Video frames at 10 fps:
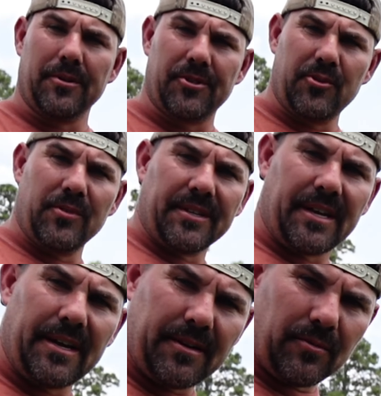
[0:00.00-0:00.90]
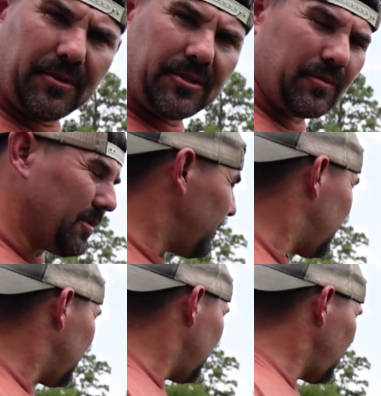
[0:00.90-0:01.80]
2 in the can on this one,
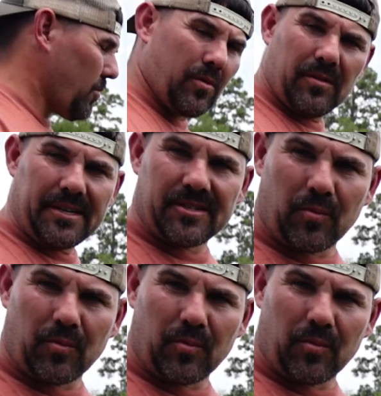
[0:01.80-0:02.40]
or at least